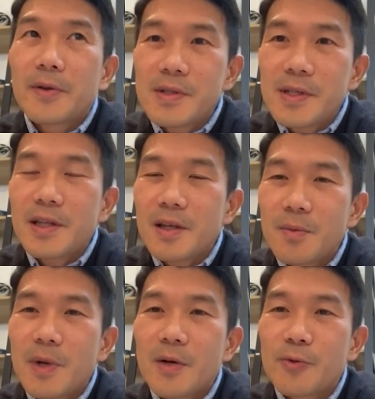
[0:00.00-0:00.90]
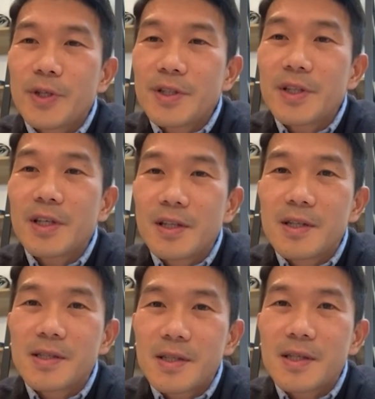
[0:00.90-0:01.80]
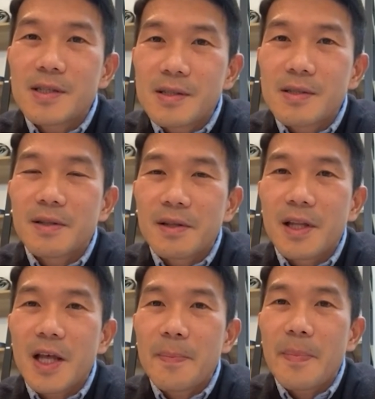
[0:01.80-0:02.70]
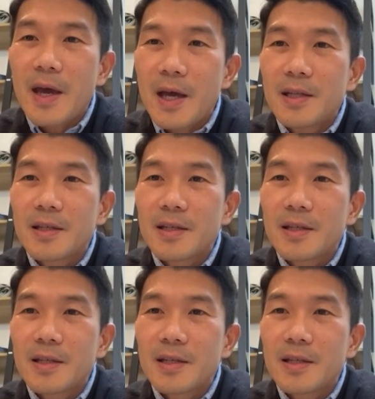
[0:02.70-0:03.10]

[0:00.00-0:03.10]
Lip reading: understanding about written English is not bad,